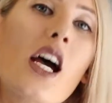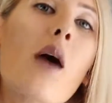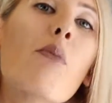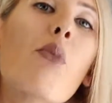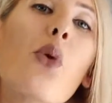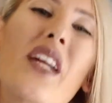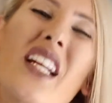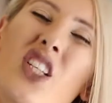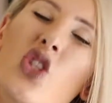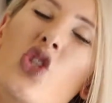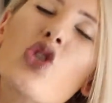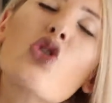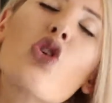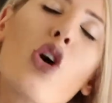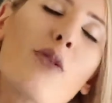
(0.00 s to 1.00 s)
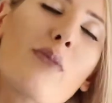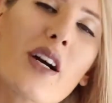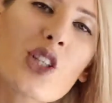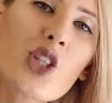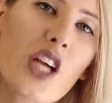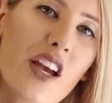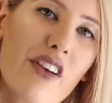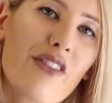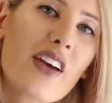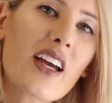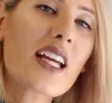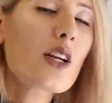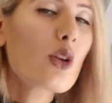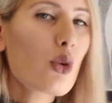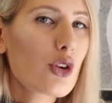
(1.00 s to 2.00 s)
put in so much effort
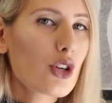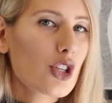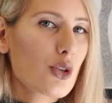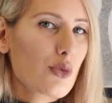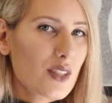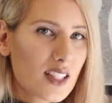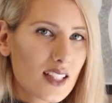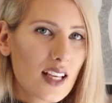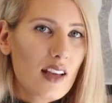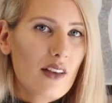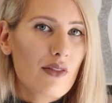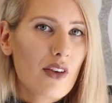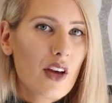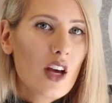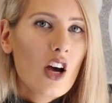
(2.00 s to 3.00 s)
in order to receive.